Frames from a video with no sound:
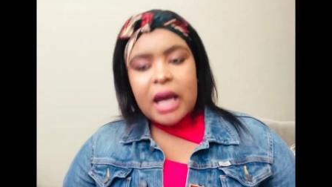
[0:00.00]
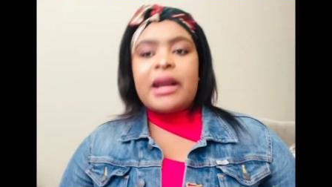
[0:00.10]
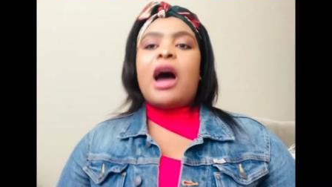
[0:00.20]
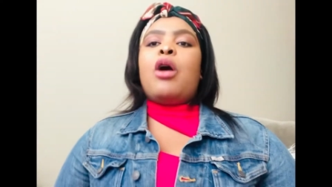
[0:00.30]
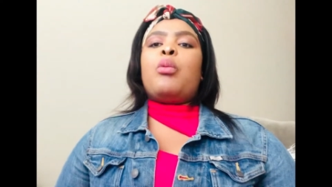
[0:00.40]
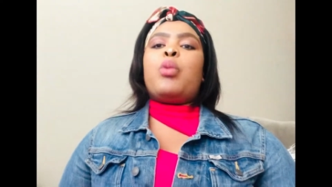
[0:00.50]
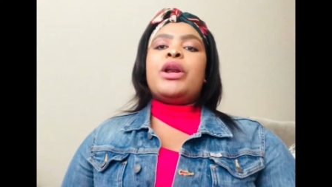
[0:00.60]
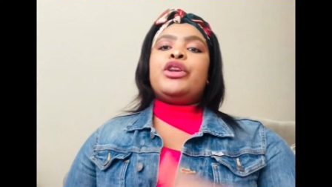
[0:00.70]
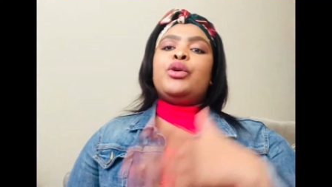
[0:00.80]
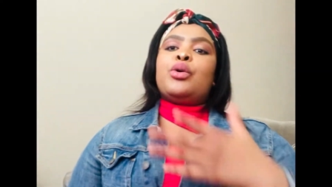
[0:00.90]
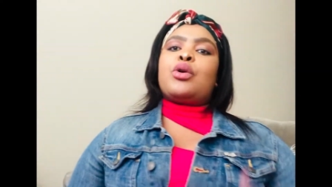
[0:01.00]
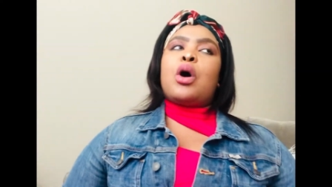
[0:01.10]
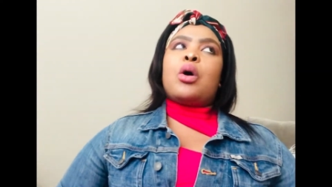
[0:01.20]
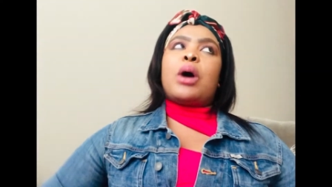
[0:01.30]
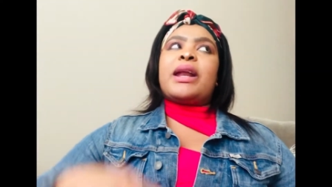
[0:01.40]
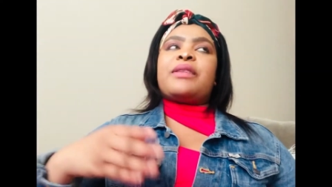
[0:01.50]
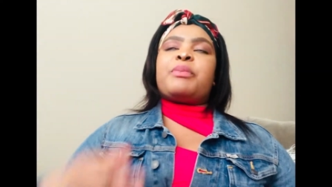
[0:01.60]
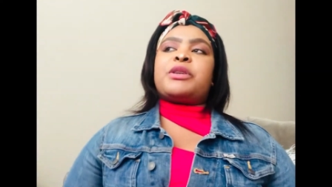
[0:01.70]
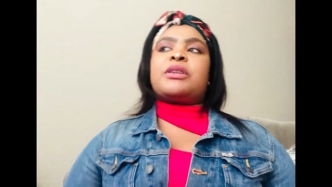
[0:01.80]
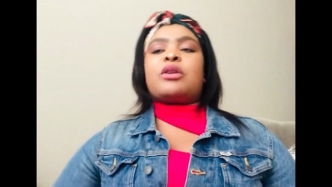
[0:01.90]
And now when you go, another
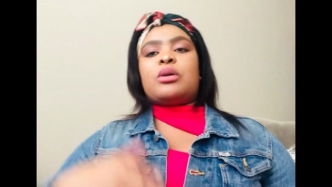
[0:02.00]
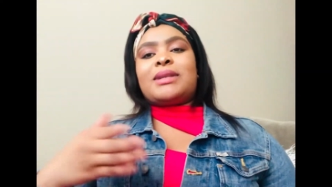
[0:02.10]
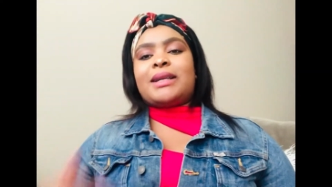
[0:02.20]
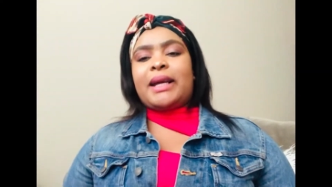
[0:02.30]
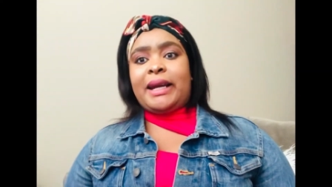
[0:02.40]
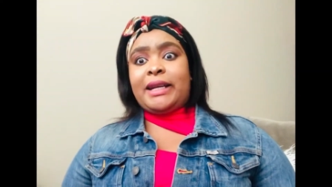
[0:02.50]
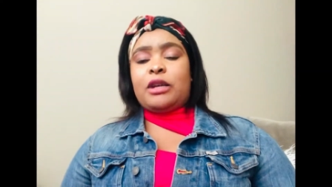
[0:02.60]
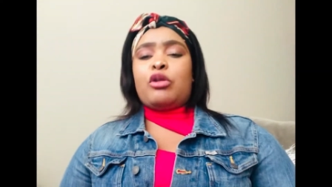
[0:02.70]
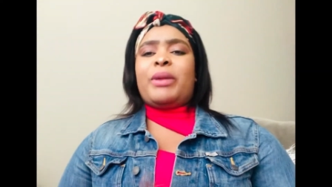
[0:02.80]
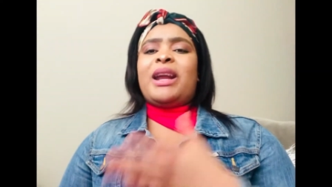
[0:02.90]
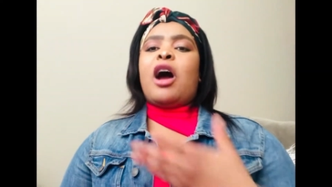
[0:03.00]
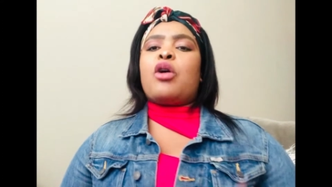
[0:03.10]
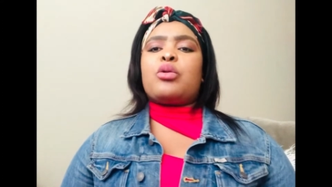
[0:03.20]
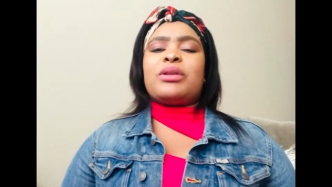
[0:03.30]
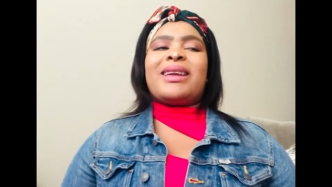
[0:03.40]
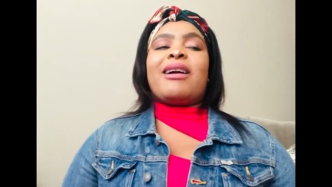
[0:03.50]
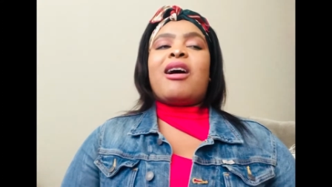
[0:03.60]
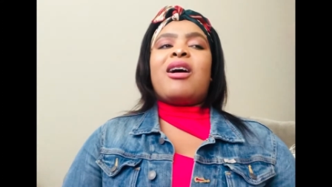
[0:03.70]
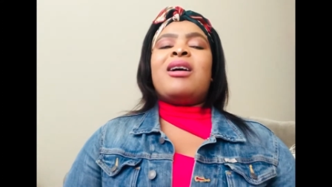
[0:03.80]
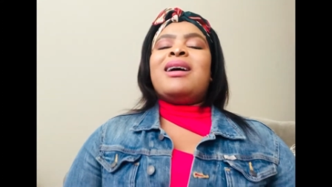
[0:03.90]
person goes at 8, no matter how good they
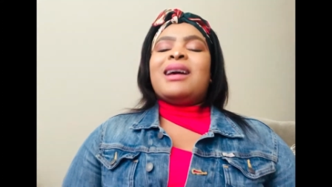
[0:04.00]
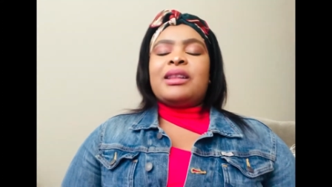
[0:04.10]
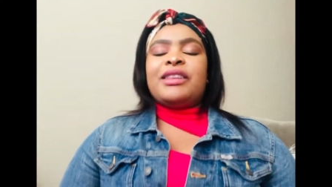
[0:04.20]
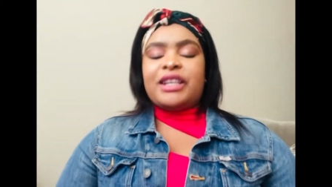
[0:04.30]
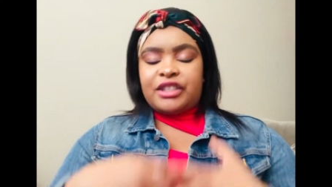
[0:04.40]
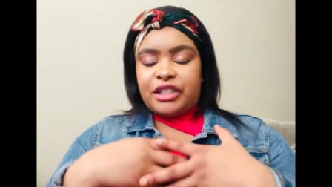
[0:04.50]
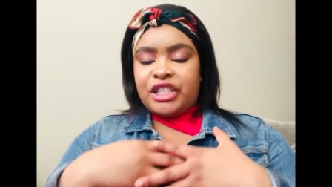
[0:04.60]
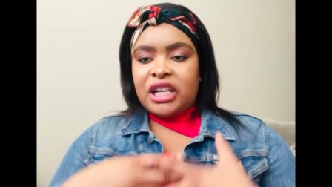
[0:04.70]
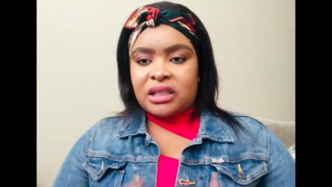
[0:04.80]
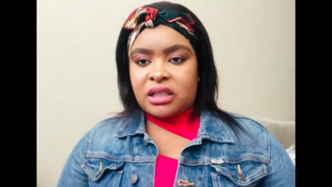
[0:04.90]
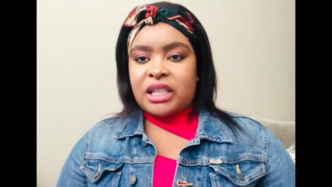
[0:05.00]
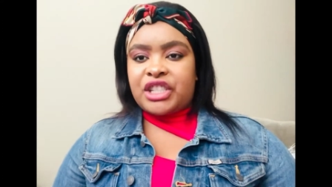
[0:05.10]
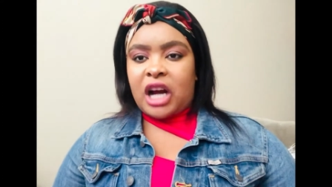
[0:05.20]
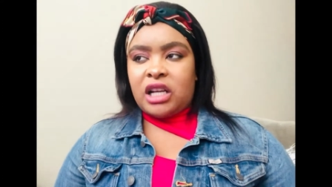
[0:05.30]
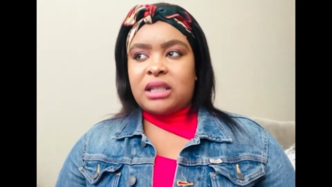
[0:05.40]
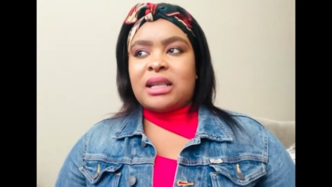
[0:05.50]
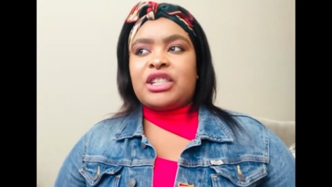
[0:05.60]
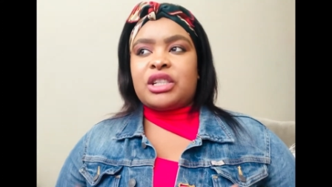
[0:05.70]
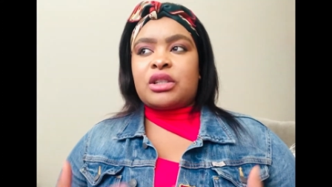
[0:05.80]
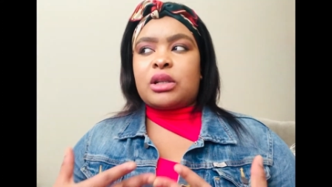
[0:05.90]
are, the judges are
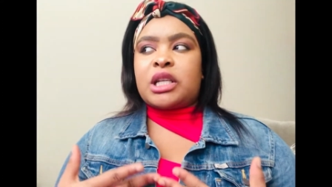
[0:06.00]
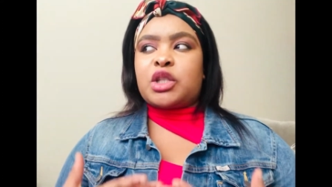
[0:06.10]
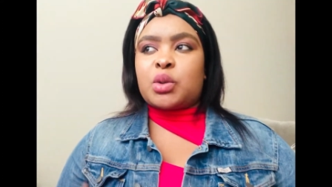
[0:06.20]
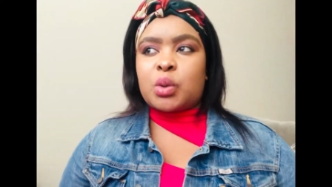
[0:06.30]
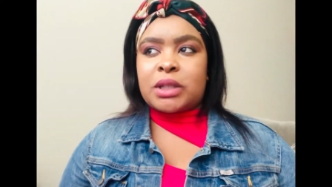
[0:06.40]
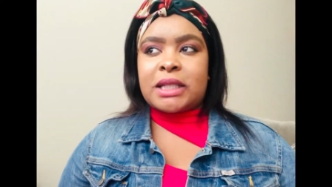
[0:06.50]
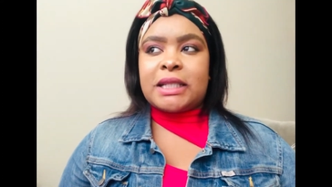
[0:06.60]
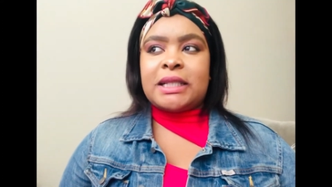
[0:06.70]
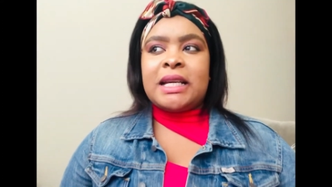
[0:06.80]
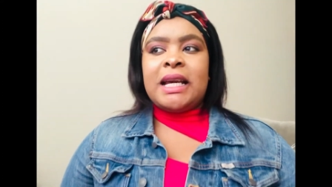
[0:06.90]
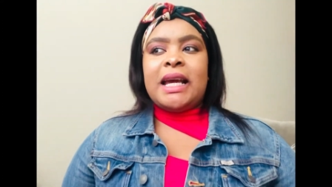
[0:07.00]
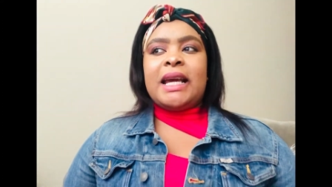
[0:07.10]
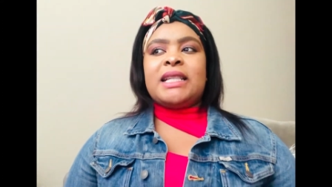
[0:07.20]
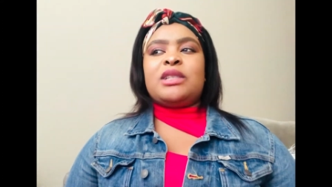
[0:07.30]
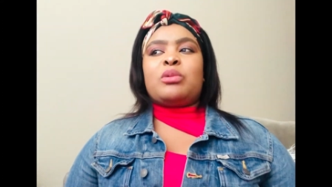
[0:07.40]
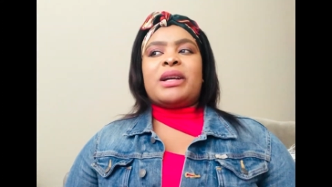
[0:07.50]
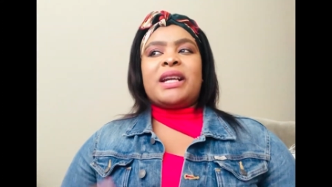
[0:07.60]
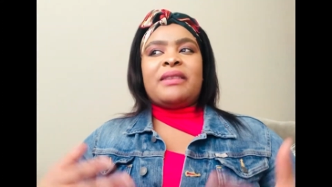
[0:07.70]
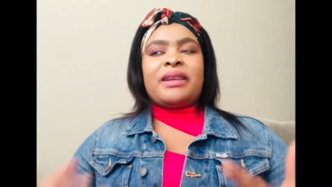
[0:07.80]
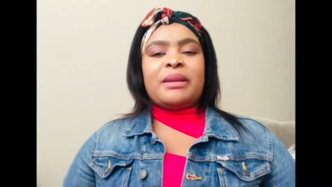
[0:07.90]
just exhausted, and
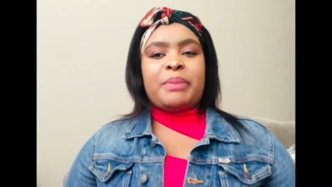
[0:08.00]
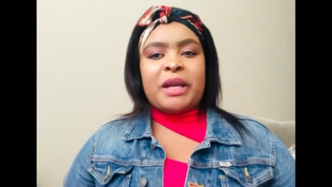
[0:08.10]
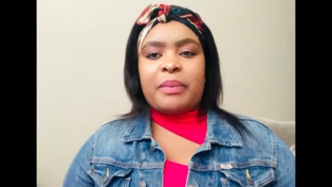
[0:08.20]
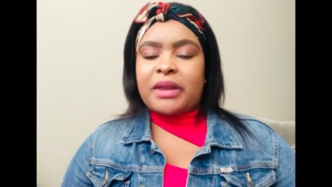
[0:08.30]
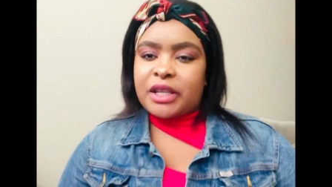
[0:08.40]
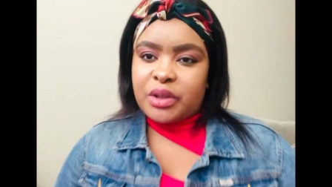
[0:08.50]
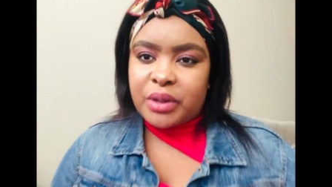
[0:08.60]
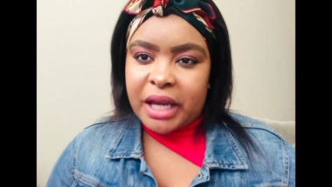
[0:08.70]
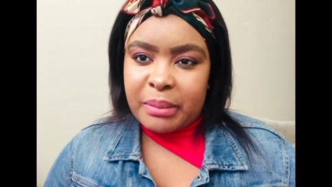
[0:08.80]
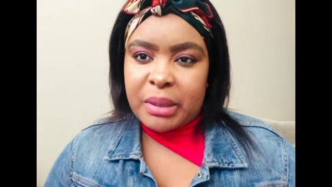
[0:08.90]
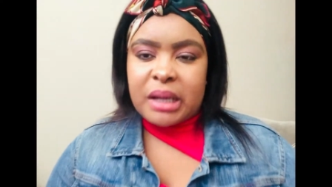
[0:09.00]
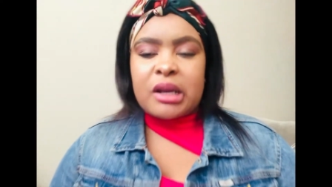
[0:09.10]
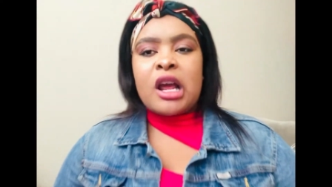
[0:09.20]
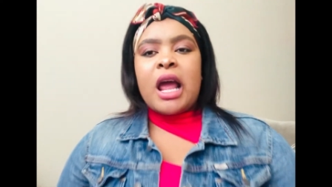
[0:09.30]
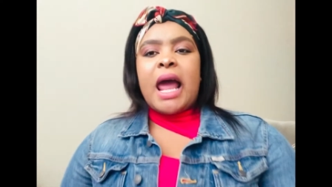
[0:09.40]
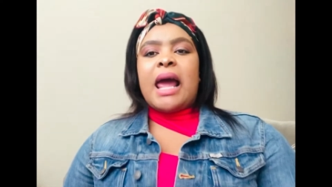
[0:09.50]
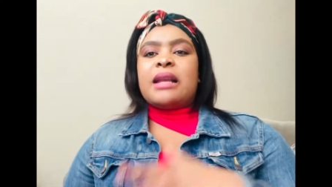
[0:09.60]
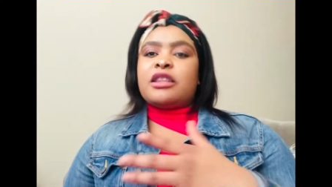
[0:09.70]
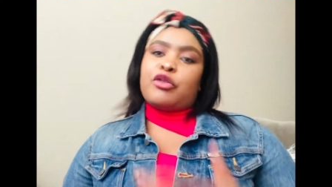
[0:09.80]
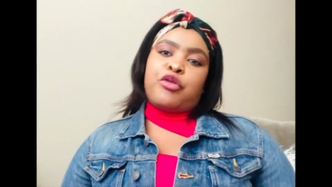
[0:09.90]
whatever the paper that you came in
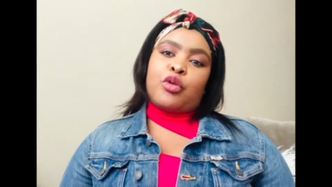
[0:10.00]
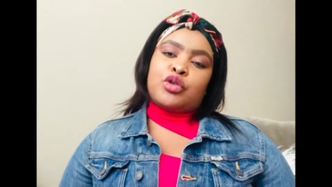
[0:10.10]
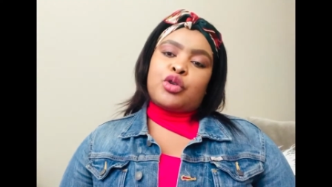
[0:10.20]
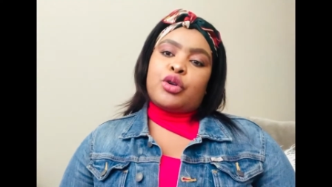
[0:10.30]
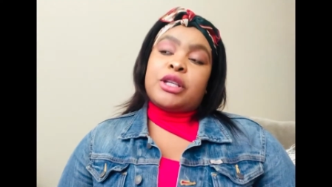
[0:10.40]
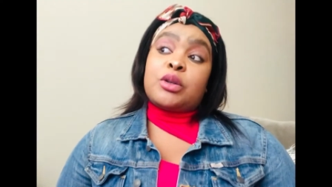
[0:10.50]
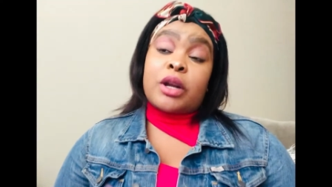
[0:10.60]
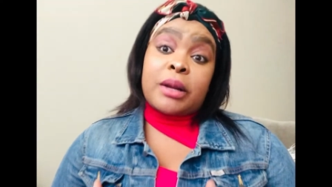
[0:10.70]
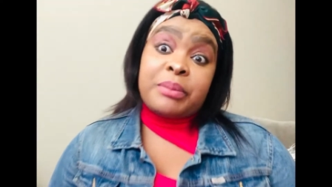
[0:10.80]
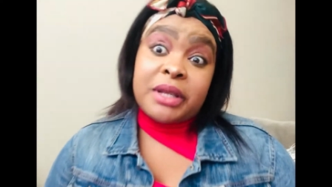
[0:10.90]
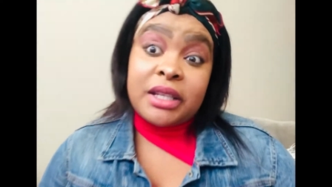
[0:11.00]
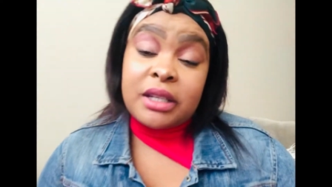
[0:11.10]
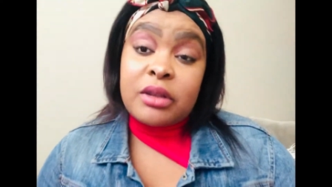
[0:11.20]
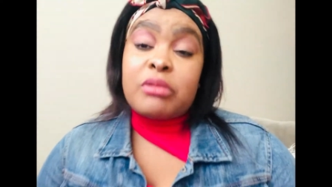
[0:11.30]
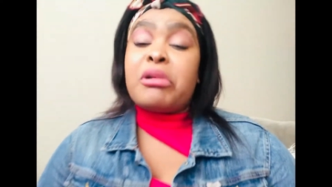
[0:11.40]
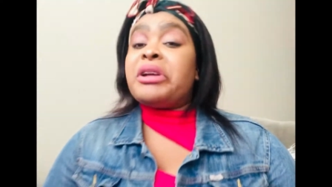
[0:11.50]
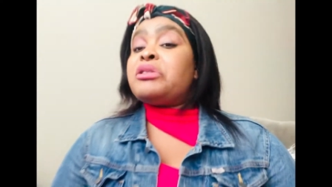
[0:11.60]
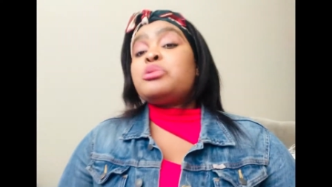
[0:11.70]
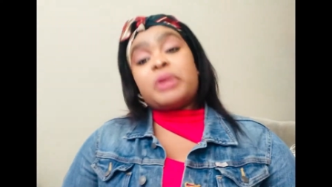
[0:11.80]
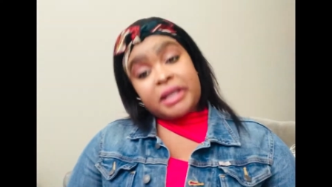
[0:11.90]
and the photo is going
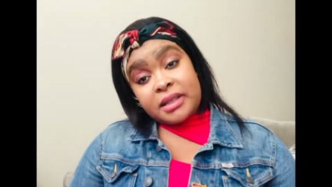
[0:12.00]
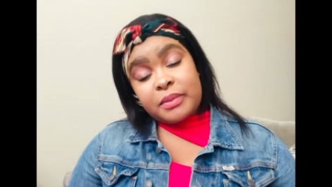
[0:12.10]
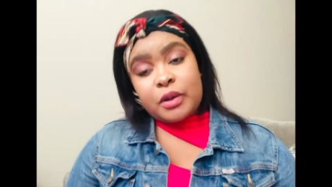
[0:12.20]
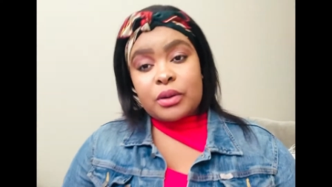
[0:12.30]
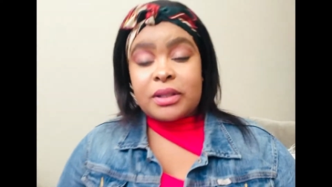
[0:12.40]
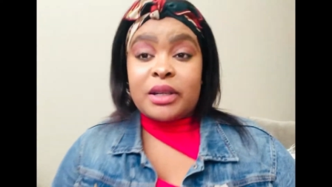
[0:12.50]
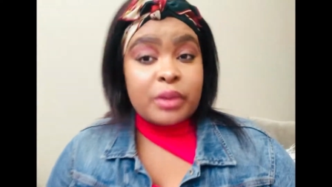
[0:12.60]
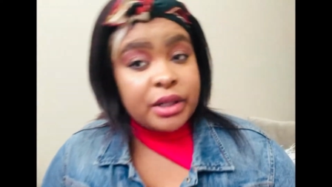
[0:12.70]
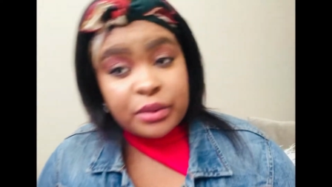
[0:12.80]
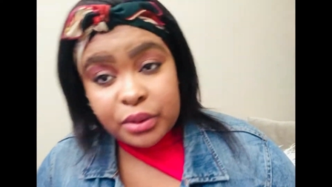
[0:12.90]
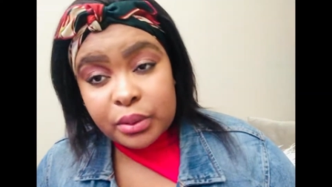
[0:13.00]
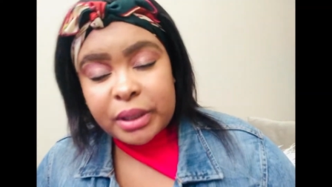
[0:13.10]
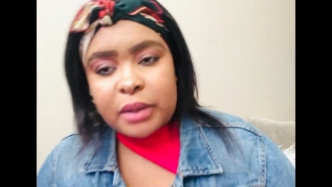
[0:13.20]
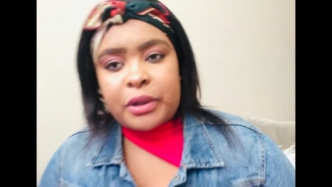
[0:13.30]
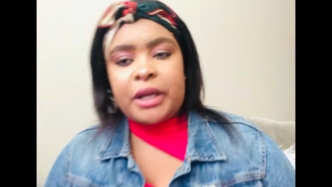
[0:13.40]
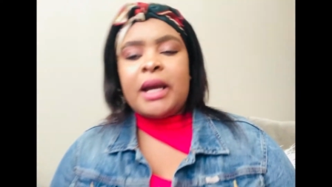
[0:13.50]
to waste because they're going to throw it away.